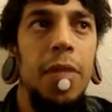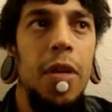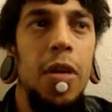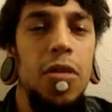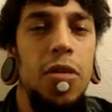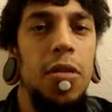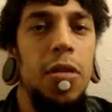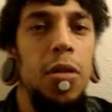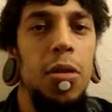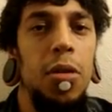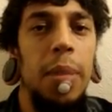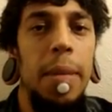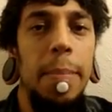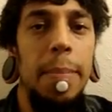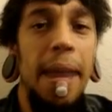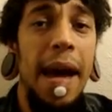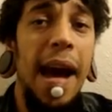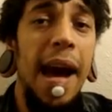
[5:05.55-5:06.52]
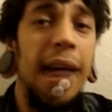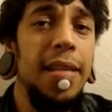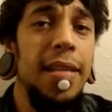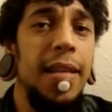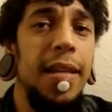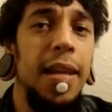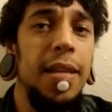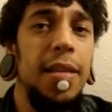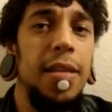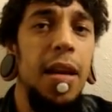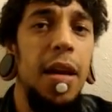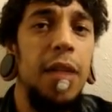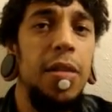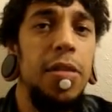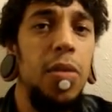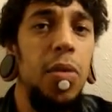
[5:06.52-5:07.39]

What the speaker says: just a little bit past that size,